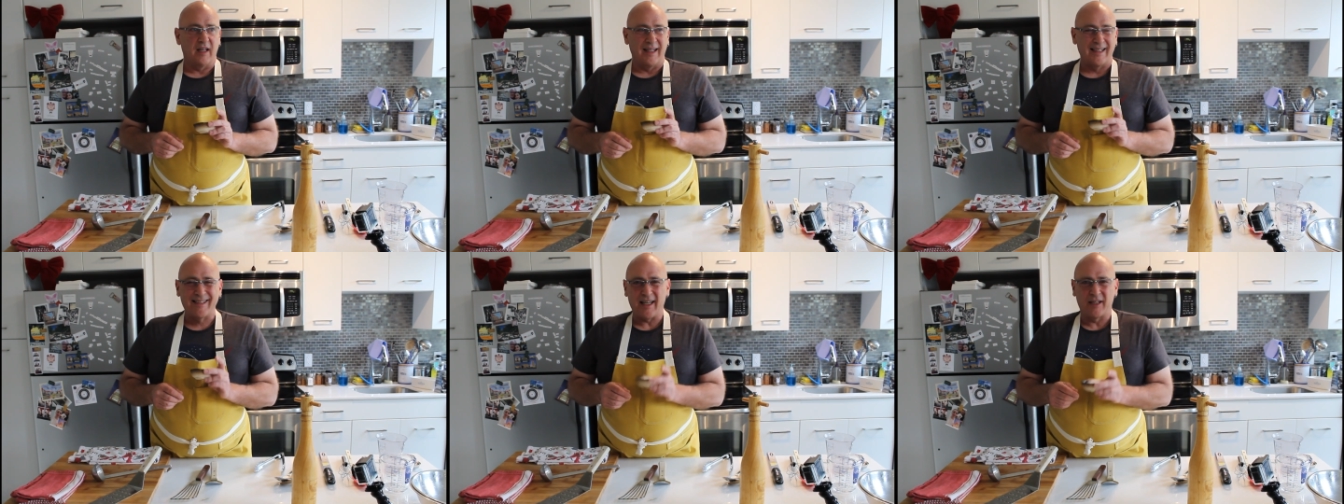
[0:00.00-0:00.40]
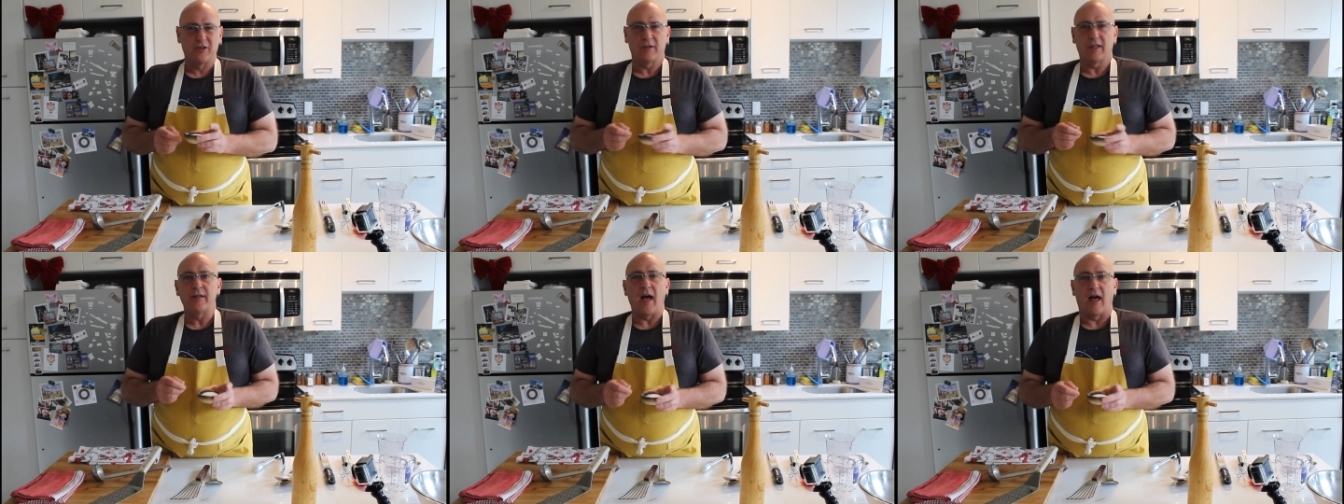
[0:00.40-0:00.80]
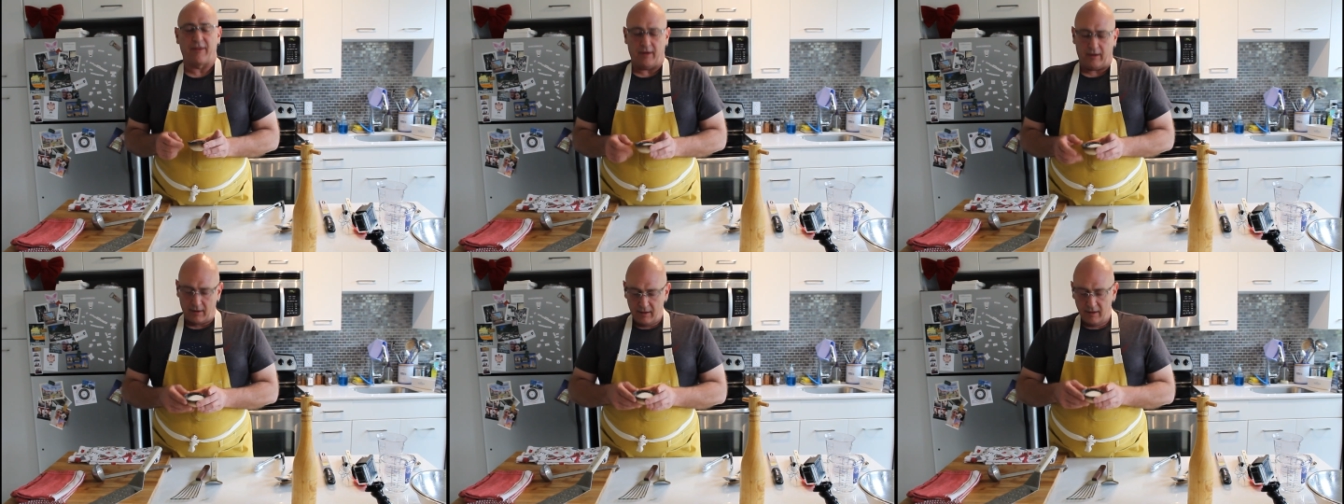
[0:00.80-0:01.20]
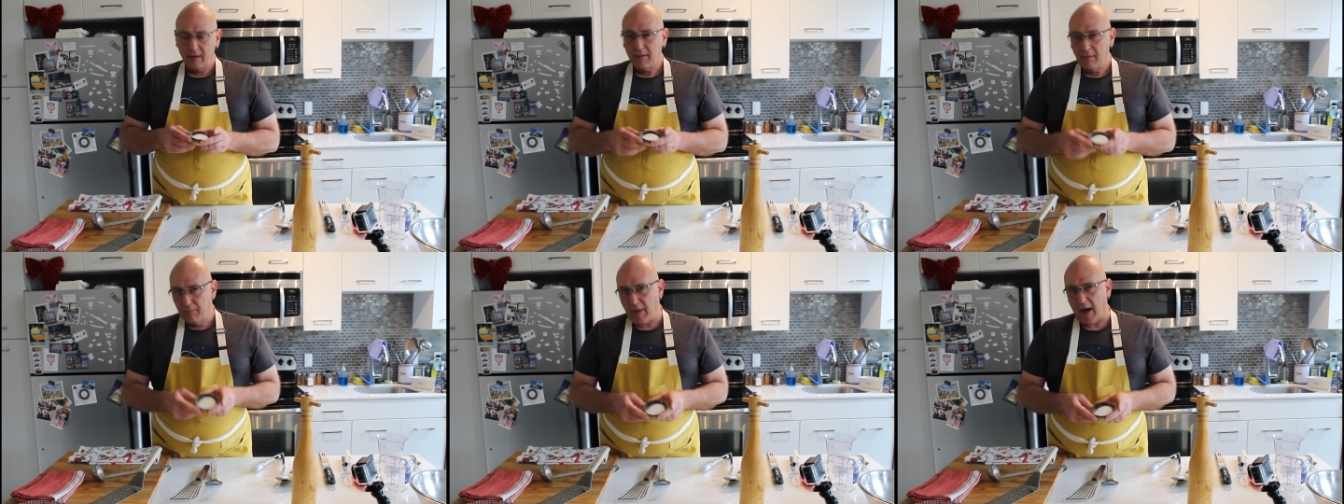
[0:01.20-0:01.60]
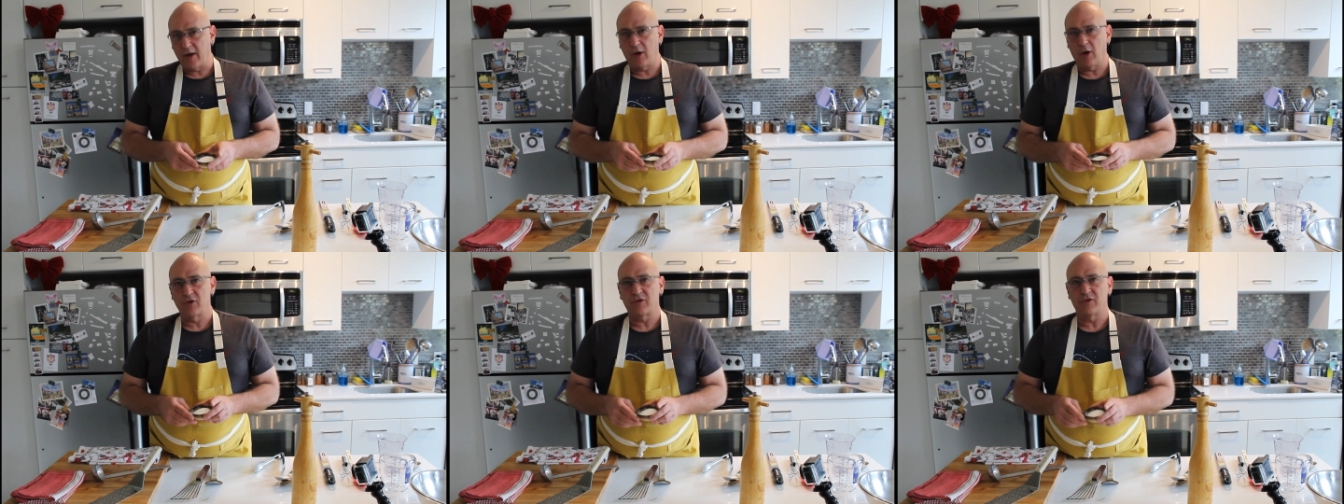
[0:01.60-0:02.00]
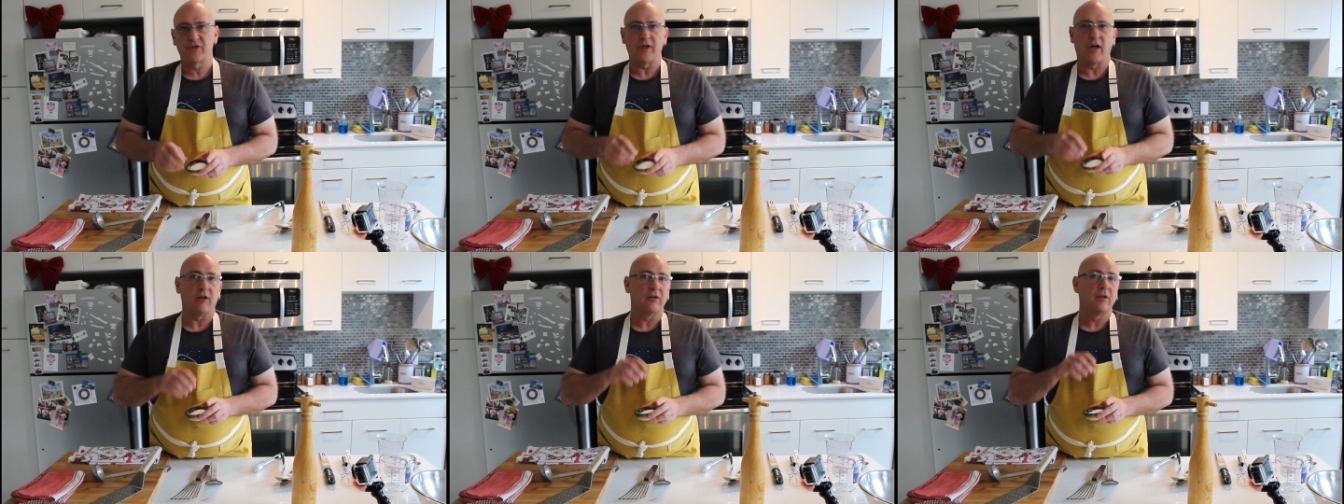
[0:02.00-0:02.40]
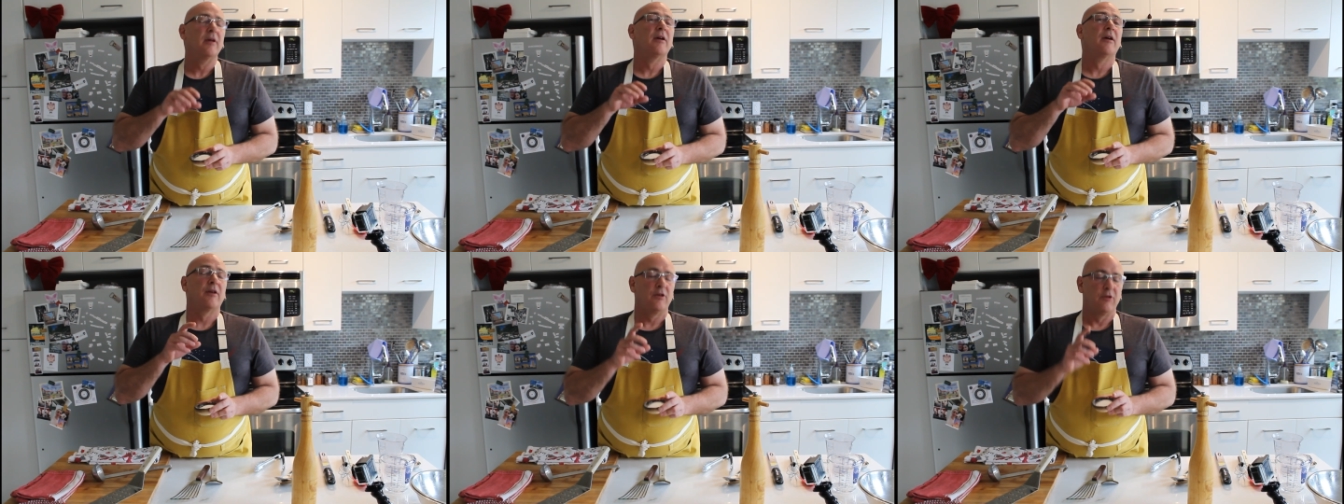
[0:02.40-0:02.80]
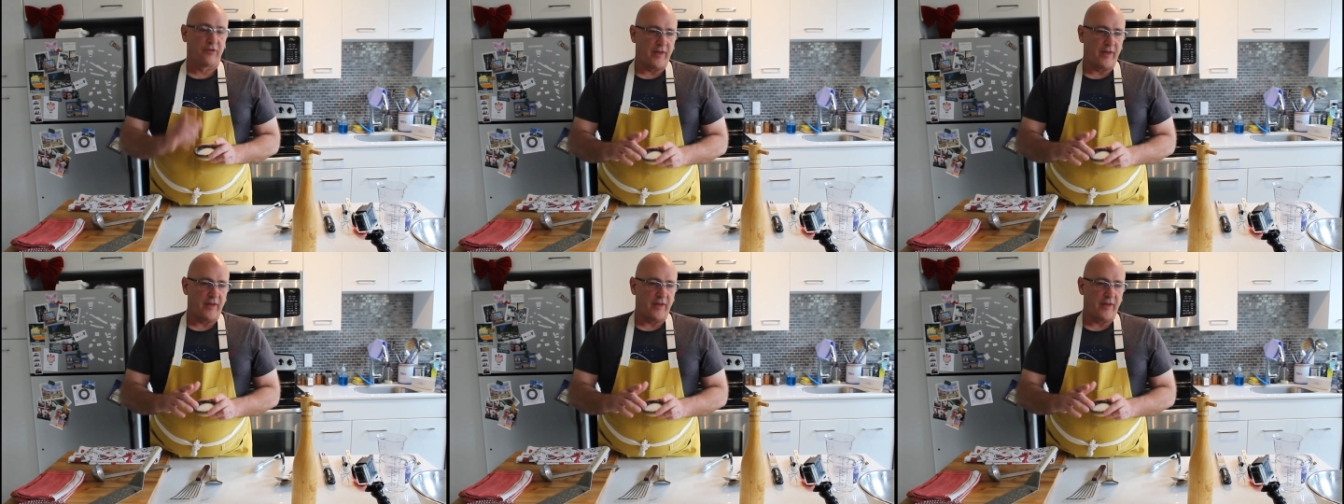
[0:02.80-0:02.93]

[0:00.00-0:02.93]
essentially nothing. Buy kosher salt, you'll